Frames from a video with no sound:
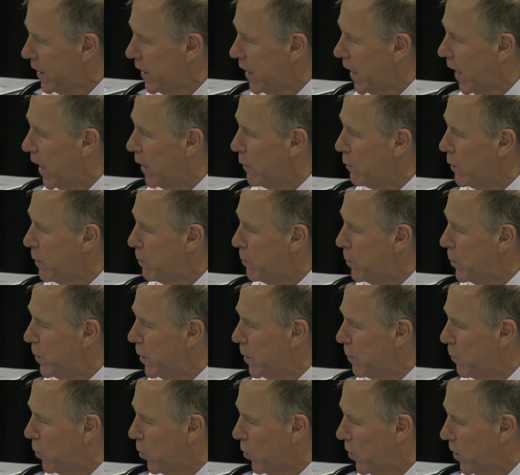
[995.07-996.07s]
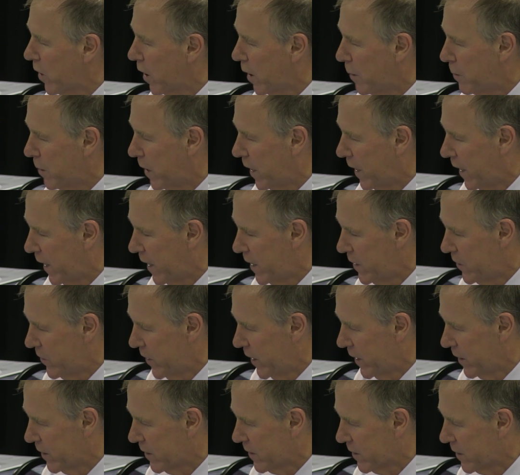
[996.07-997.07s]
and we burn more
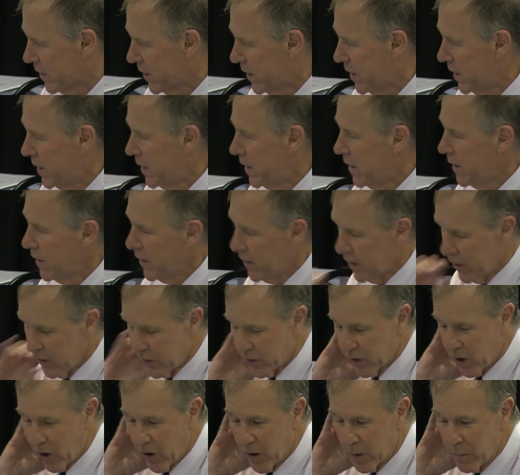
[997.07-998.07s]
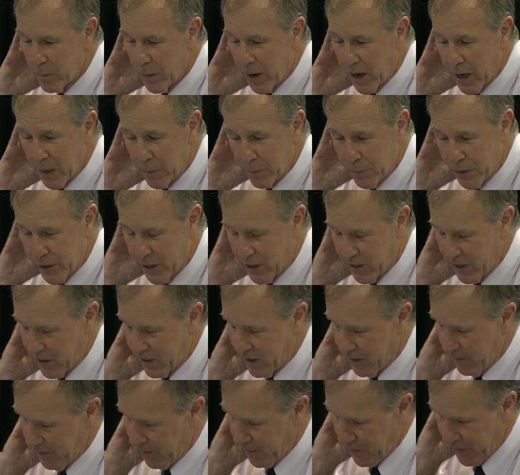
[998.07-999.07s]
carbohydrates. So in my
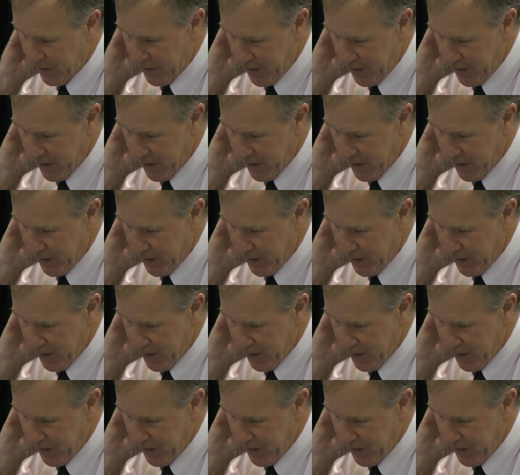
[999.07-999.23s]
opinion,